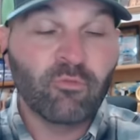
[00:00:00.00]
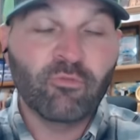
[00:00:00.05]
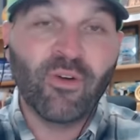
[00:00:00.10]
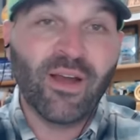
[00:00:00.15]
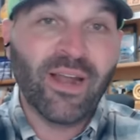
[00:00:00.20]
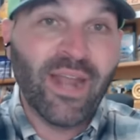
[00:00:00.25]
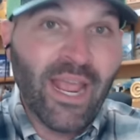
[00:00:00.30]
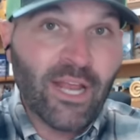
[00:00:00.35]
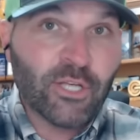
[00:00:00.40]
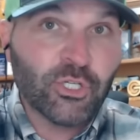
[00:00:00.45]

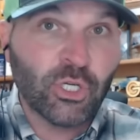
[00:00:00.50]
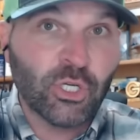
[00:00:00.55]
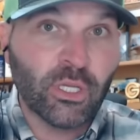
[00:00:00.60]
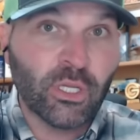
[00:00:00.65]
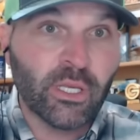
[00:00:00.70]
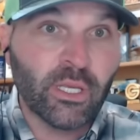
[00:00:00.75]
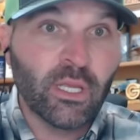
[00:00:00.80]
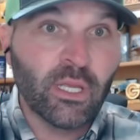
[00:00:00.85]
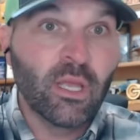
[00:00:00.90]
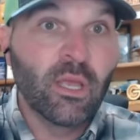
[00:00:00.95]

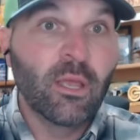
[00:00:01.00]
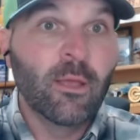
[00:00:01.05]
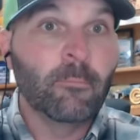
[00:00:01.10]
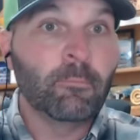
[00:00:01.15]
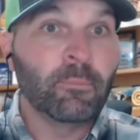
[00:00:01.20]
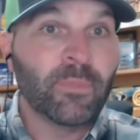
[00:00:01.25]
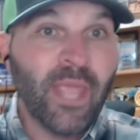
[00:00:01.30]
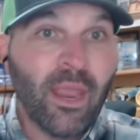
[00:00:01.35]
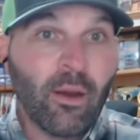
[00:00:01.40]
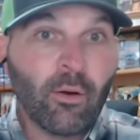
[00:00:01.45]
financially,
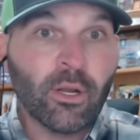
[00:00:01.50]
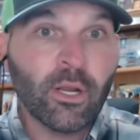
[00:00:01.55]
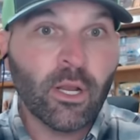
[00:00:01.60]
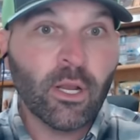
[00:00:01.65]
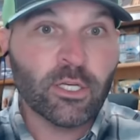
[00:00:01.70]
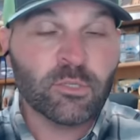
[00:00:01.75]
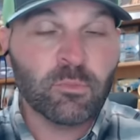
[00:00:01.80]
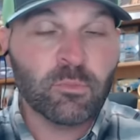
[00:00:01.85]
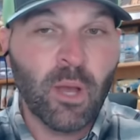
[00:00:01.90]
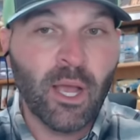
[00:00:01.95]
Garrett
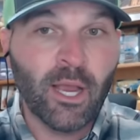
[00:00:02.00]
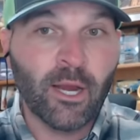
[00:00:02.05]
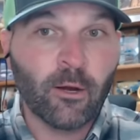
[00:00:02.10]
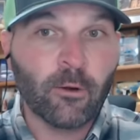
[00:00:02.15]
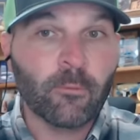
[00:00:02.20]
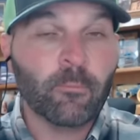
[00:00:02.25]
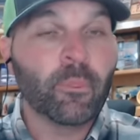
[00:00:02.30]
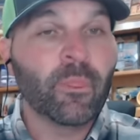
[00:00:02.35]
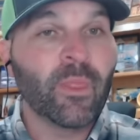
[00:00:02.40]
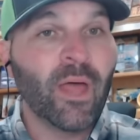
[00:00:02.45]

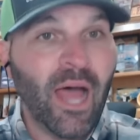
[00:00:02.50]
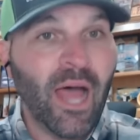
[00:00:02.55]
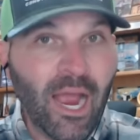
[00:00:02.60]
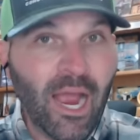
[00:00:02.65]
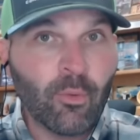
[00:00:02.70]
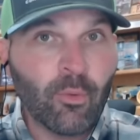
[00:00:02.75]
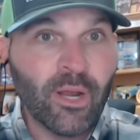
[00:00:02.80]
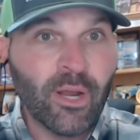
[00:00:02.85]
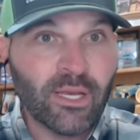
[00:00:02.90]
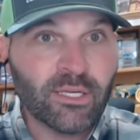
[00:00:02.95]
Nussmeier,
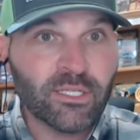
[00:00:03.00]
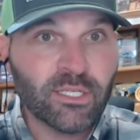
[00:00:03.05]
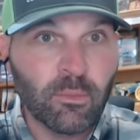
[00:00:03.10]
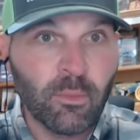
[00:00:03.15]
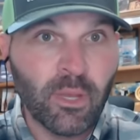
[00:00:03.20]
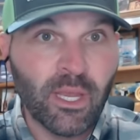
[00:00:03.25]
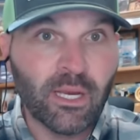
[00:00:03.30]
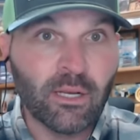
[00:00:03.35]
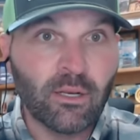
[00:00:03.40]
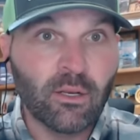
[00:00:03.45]
I would
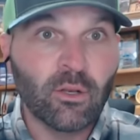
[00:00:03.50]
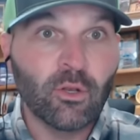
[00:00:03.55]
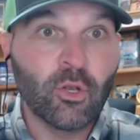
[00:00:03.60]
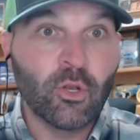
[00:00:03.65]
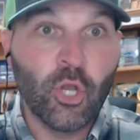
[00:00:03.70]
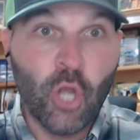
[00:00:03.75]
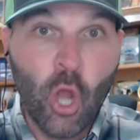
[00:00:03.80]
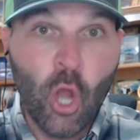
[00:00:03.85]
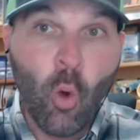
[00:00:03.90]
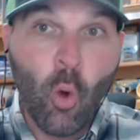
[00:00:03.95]
estimate,
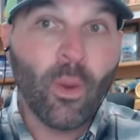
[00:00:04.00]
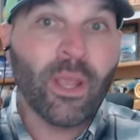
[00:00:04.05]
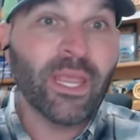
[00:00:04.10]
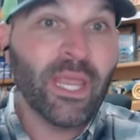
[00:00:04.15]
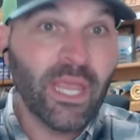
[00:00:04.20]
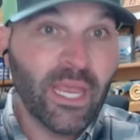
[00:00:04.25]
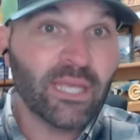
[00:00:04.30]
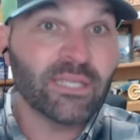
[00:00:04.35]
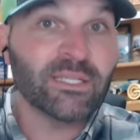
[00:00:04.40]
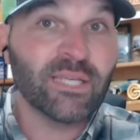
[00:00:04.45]

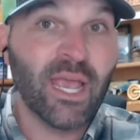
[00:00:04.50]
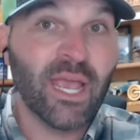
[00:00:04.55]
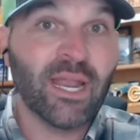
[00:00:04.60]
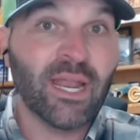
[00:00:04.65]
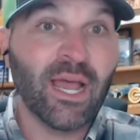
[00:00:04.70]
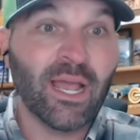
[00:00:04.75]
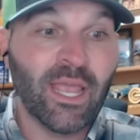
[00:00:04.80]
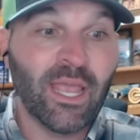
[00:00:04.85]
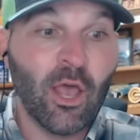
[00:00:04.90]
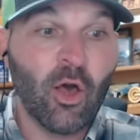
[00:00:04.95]
knowing his
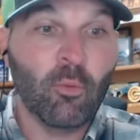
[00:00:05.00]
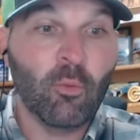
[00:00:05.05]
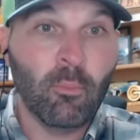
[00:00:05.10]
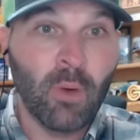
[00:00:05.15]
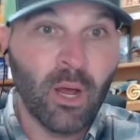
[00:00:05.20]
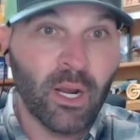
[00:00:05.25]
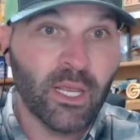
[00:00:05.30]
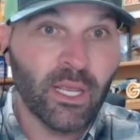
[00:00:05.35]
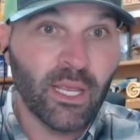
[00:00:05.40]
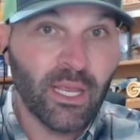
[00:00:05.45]
NIL
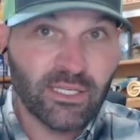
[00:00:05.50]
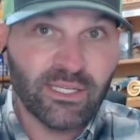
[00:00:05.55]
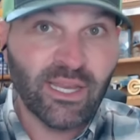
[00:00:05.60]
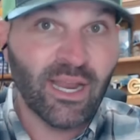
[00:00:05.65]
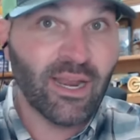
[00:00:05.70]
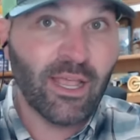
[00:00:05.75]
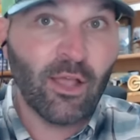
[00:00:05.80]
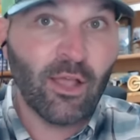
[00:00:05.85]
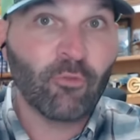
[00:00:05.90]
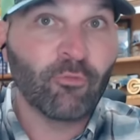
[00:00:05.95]
money, his
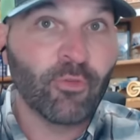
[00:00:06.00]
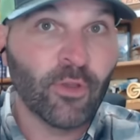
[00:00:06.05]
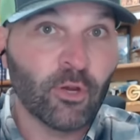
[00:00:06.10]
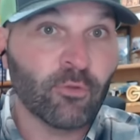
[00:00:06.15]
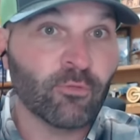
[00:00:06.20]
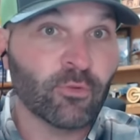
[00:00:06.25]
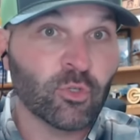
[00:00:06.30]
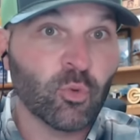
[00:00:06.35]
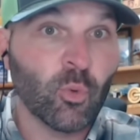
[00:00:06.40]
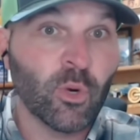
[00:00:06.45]
NIL
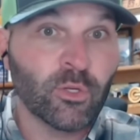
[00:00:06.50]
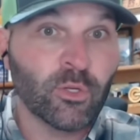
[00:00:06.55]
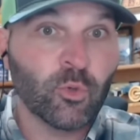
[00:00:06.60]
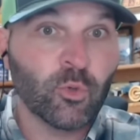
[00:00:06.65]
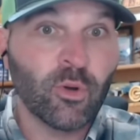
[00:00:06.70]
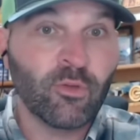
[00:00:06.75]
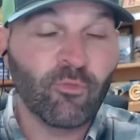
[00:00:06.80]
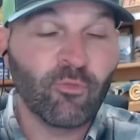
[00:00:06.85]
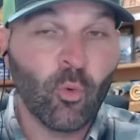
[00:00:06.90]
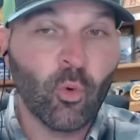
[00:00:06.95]
figure for
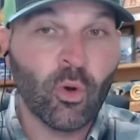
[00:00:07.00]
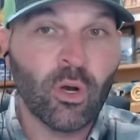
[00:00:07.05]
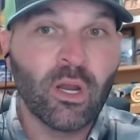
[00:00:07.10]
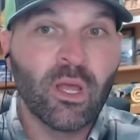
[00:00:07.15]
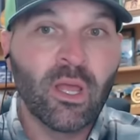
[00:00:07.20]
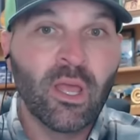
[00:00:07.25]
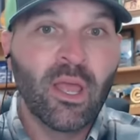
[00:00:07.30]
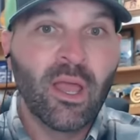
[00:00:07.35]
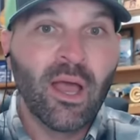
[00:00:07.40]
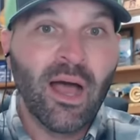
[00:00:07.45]
2024,
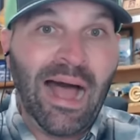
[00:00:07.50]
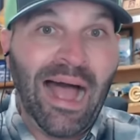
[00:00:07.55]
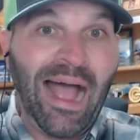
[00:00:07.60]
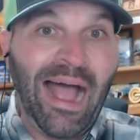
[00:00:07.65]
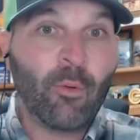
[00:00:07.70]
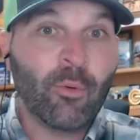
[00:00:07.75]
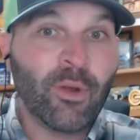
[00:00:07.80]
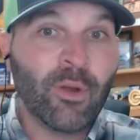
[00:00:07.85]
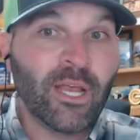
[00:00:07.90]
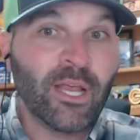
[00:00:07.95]

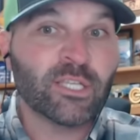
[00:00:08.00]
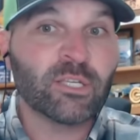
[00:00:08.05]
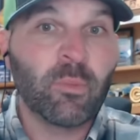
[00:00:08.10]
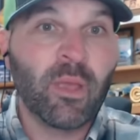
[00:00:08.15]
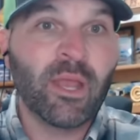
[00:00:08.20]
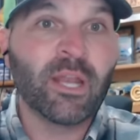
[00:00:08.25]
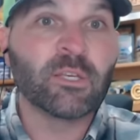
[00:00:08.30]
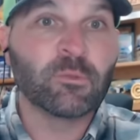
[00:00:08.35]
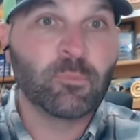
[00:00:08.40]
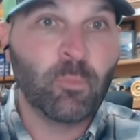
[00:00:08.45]
I would
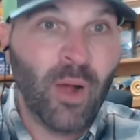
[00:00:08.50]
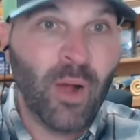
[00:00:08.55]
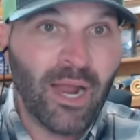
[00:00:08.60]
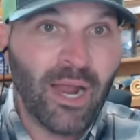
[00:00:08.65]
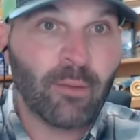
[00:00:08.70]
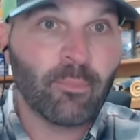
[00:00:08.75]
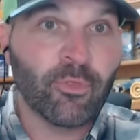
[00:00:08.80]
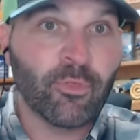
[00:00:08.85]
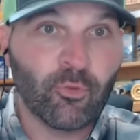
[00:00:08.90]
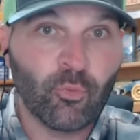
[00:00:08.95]
estimate his
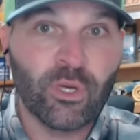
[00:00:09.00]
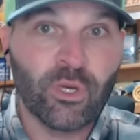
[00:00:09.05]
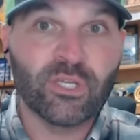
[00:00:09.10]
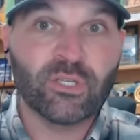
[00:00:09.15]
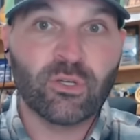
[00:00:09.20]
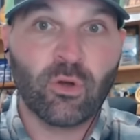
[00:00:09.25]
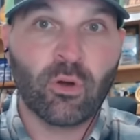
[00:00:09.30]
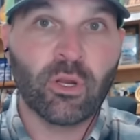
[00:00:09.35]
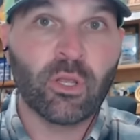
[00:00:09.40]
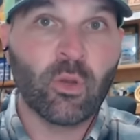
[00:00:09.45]
bottom three
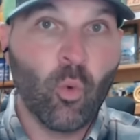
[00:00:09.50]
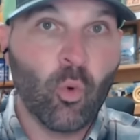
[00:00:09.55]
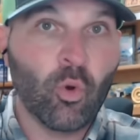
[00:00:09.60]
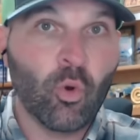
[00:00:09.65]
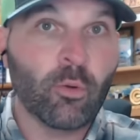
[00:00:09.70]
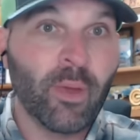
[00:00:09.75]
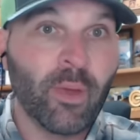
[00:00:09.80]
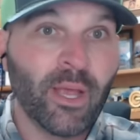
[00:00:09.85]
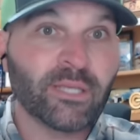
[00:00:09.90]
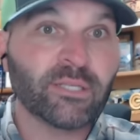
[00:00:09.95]
starting
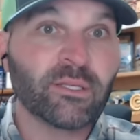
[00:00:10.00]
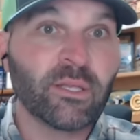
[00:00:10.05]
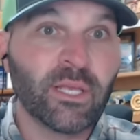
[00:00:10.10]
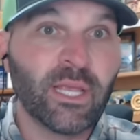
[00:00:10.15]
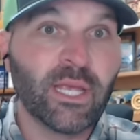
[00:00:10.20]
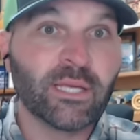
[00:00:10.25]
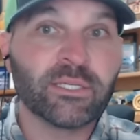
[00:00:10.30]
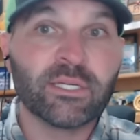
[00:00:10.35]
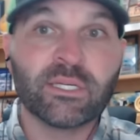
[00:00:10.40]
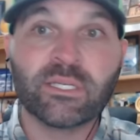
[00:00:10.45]
quarterbacks in
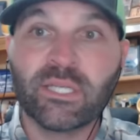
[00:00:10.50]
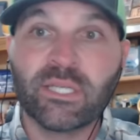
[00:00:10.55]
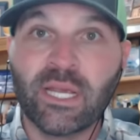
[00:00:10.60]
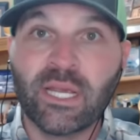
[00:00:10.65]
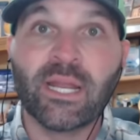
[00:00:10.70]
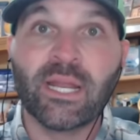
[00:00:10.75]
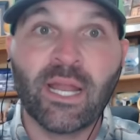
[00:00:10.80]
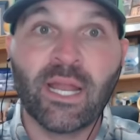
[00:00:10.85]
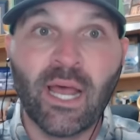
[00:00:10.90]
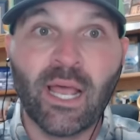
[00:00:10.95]
the SEC
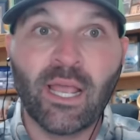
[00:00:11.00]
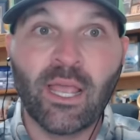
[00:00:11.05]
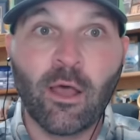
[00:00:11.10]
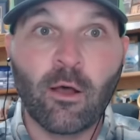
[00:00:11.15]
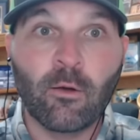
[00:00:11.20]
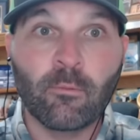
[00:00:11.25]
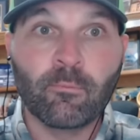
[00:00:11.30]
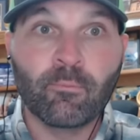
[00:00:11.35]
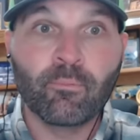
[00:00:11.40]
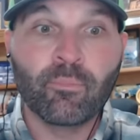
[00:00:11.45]
and
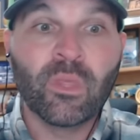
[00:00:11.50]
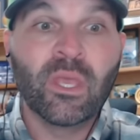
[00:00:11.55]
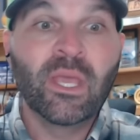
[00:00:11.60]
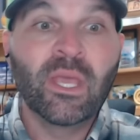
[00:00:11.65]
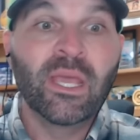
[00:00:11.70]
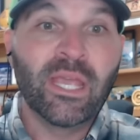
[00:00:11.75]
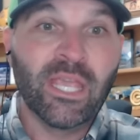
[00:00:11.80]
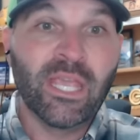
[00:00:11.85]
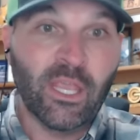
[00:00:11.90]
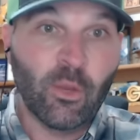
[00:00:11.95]
NIL.
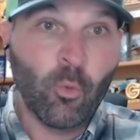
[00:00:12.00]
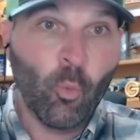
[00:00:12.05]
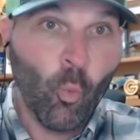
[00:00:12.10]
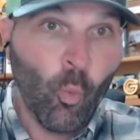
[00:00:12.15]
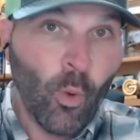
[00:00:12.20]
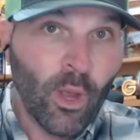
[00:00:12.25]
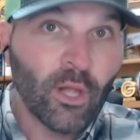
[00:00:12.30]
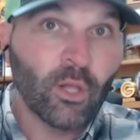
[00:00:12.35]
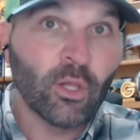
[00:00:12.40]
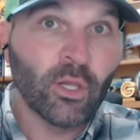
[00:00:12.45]
He
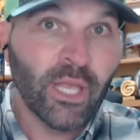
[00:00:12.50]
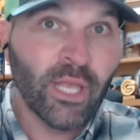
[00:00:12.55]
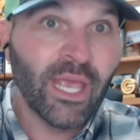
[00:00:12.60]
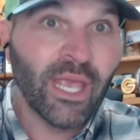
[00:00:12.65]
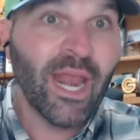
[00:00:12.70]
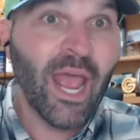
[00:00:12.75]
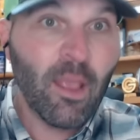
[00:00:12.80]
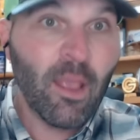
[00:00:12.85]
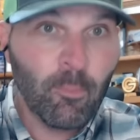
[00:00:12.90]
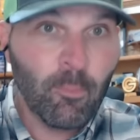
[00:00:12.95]
will
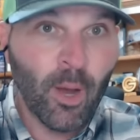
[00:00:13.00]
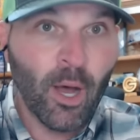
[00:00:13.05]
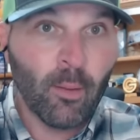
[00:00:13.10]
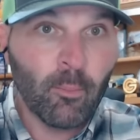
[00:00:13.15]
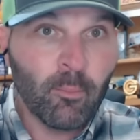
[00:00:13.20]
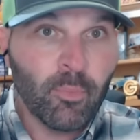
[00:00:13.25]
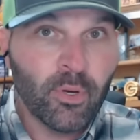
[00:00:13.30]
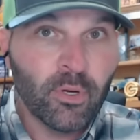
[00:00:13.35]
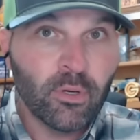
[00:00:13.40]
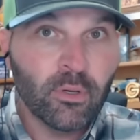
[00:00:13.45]
get a
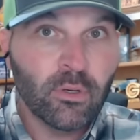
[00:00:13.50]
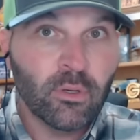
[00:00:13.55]
bump